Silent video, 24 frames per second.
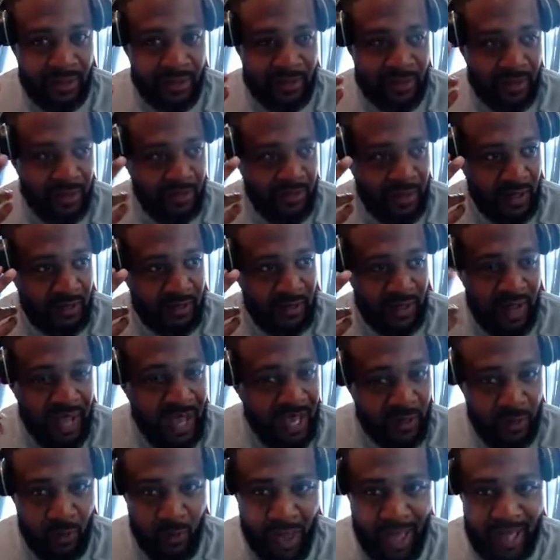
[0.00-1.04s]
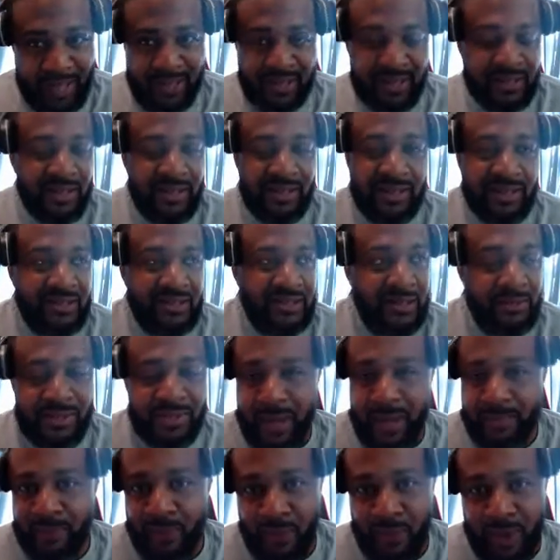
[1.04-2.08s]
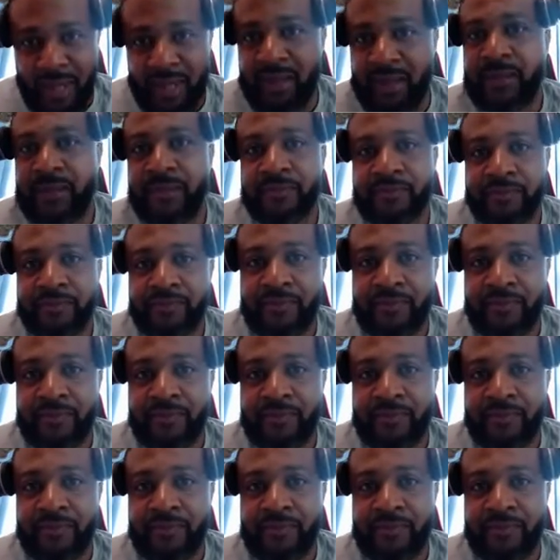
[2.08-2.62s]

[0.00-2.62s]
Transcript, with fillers: They're, they're, they're out of whack in, in some type of way